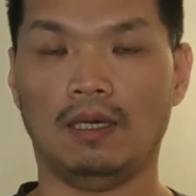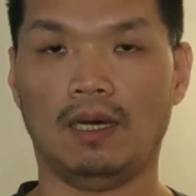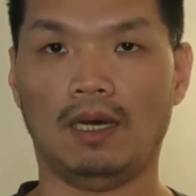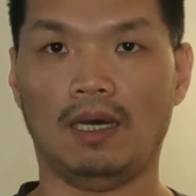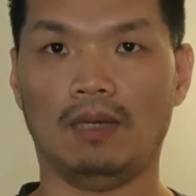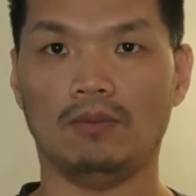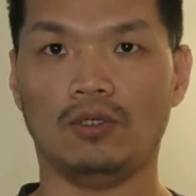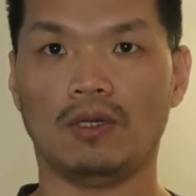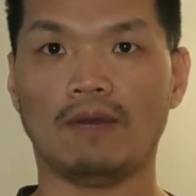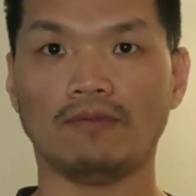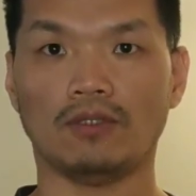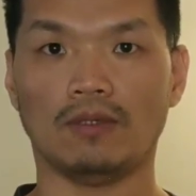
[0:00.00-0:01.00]
You don't
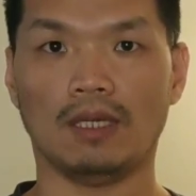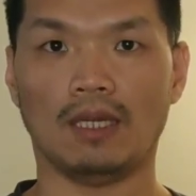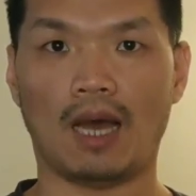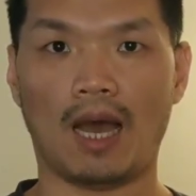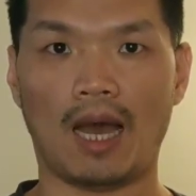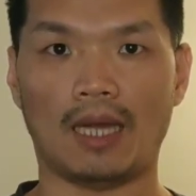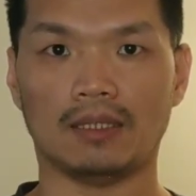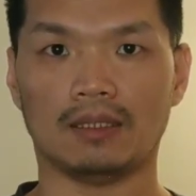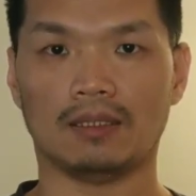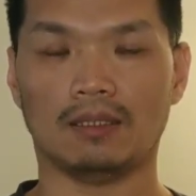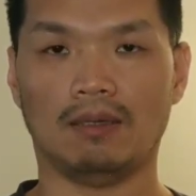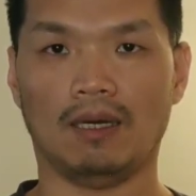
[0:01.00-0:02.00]
have to do a
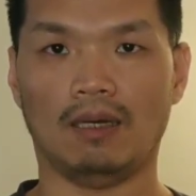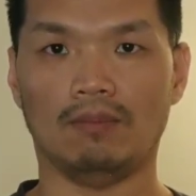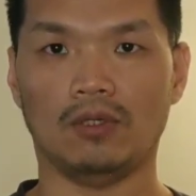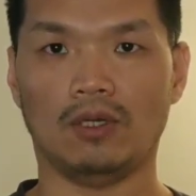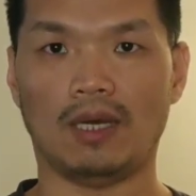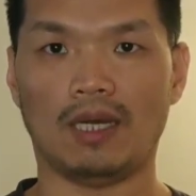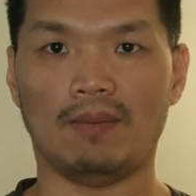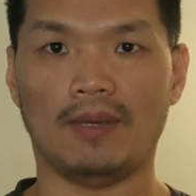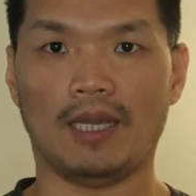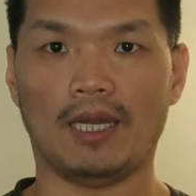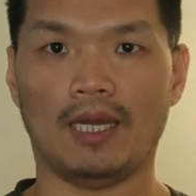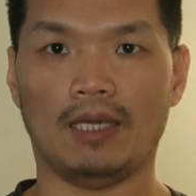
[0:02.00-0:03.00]
lot. You know, at the
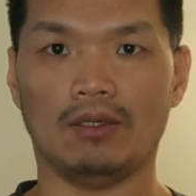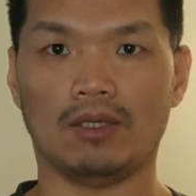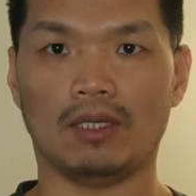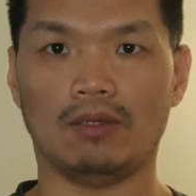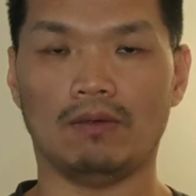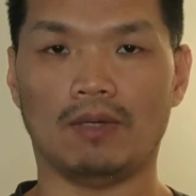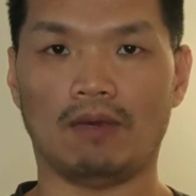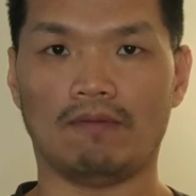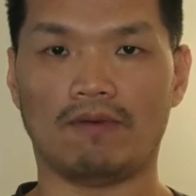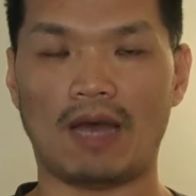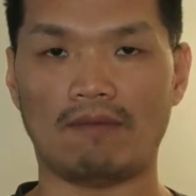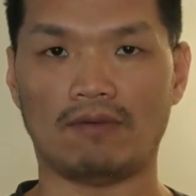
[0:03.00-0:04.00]
beginning you can do like
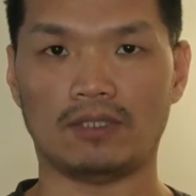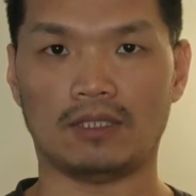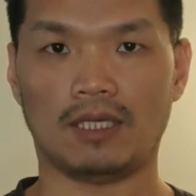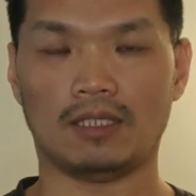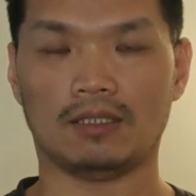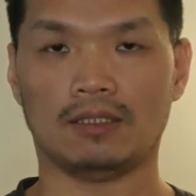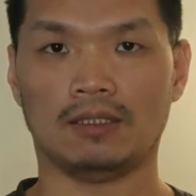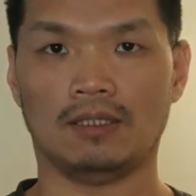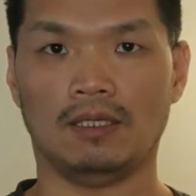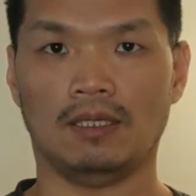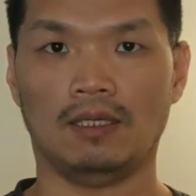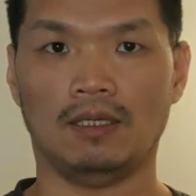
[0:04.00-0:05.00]
5 or 6
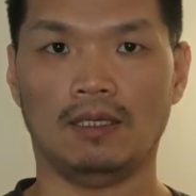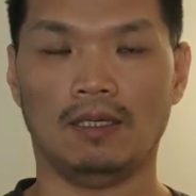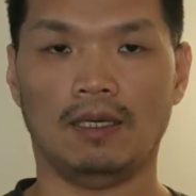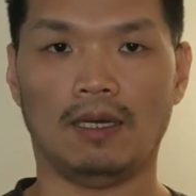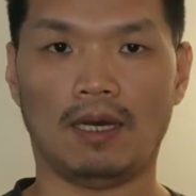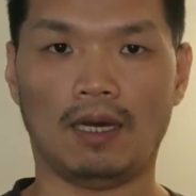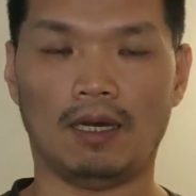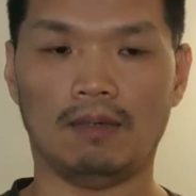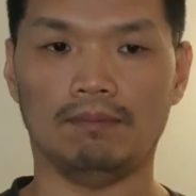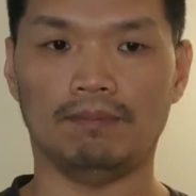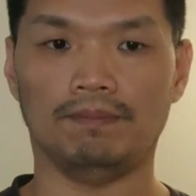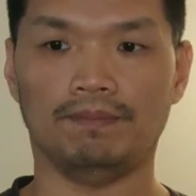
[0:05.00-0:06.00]

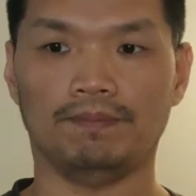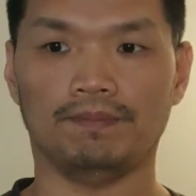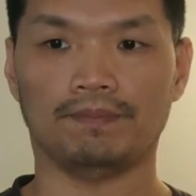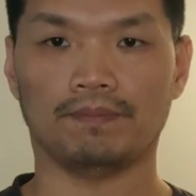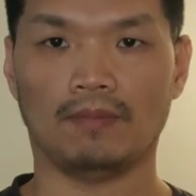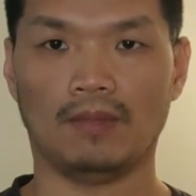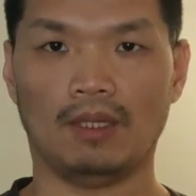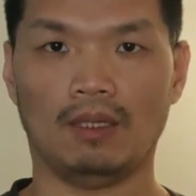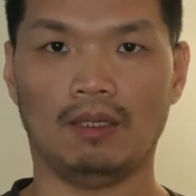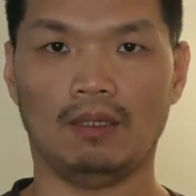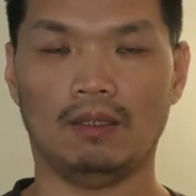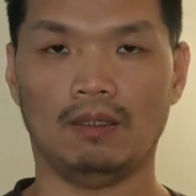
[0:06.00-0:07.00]
um,
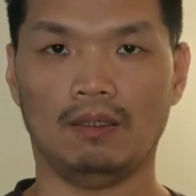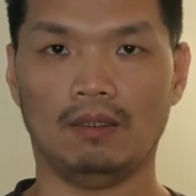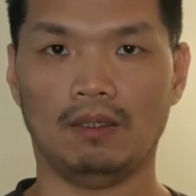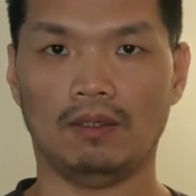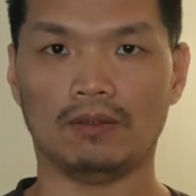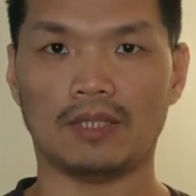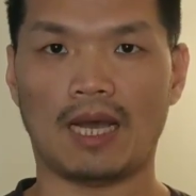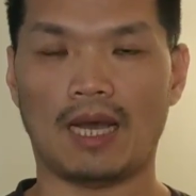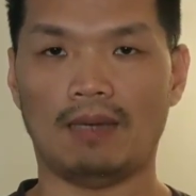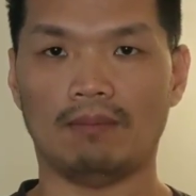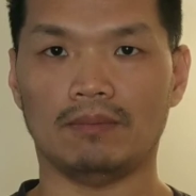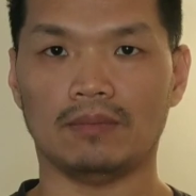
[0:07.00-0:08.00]
you know,
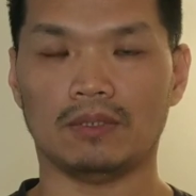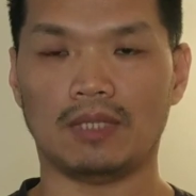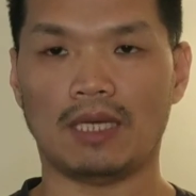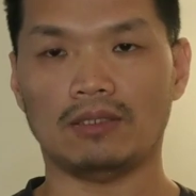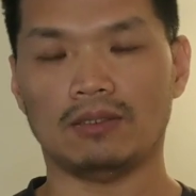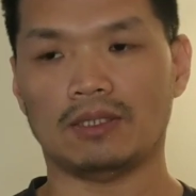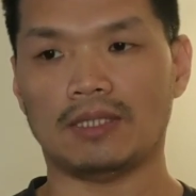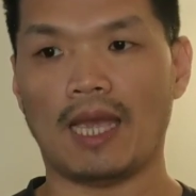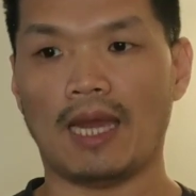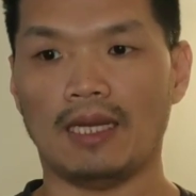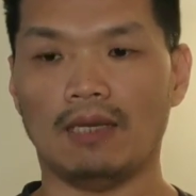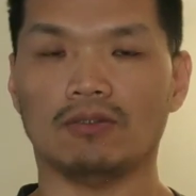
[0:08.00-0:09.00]
times as you're
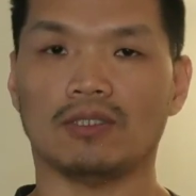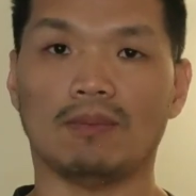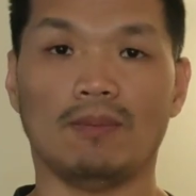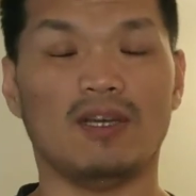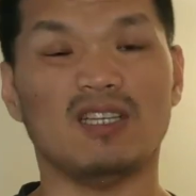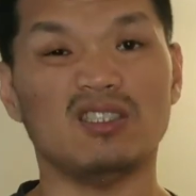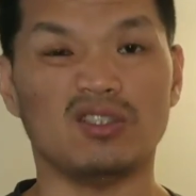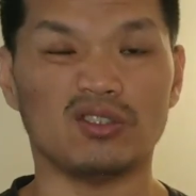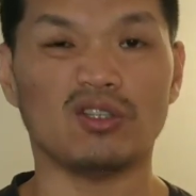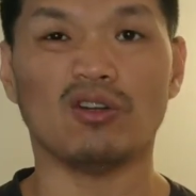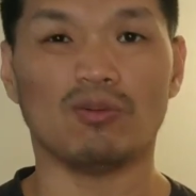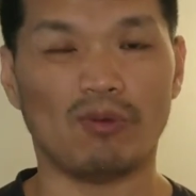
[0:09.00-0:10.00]
standing or something, because your
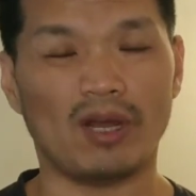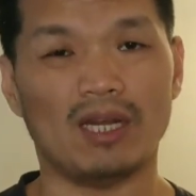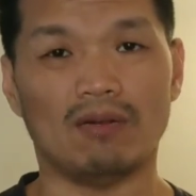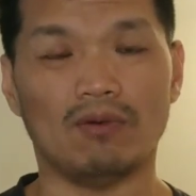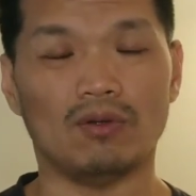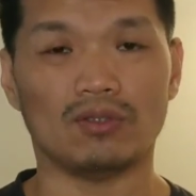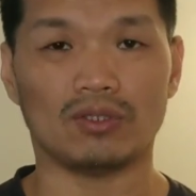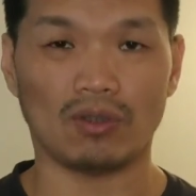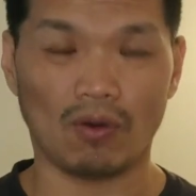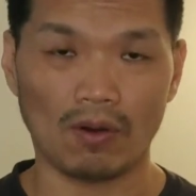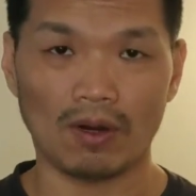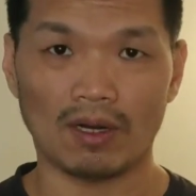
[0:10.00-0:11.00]
shoulder blade will
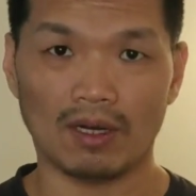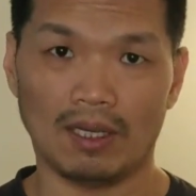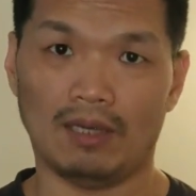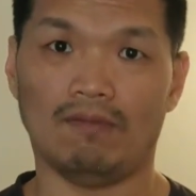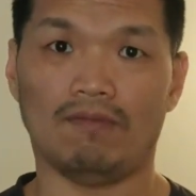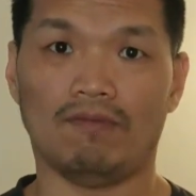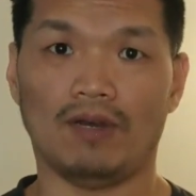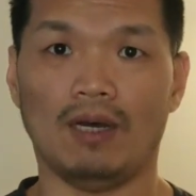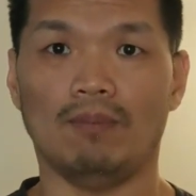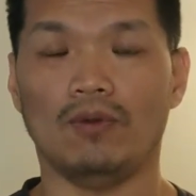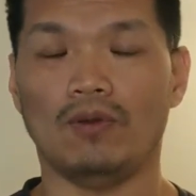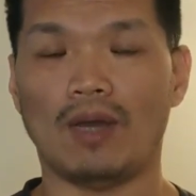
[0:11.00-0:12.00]
sore if
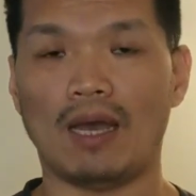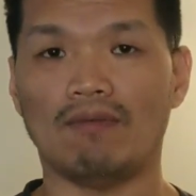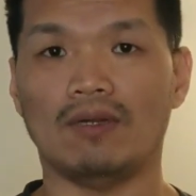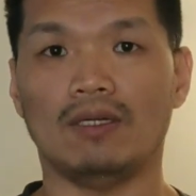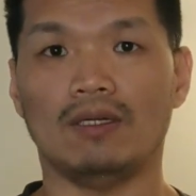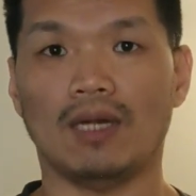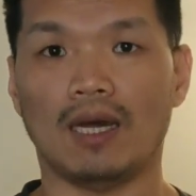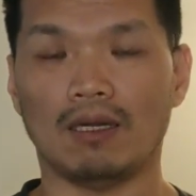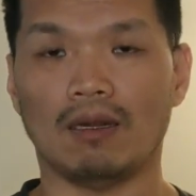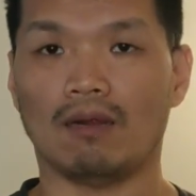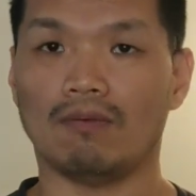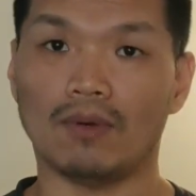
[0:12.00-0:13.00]
you haven't done
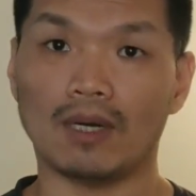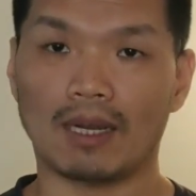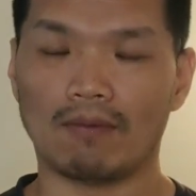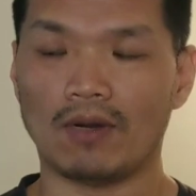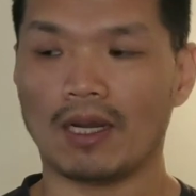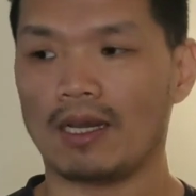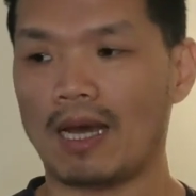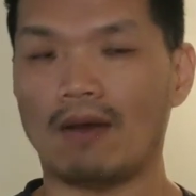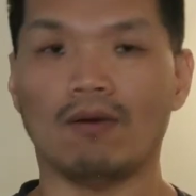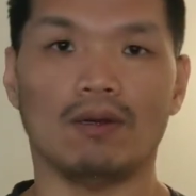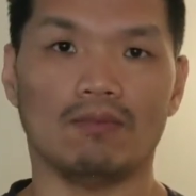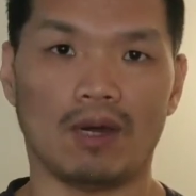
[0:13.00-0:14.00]
a lot of
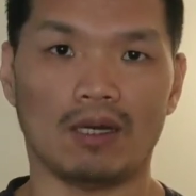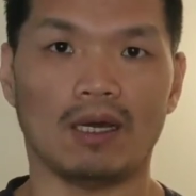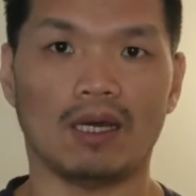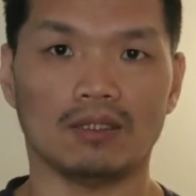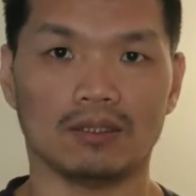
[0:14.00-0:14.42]
workout and whatnot.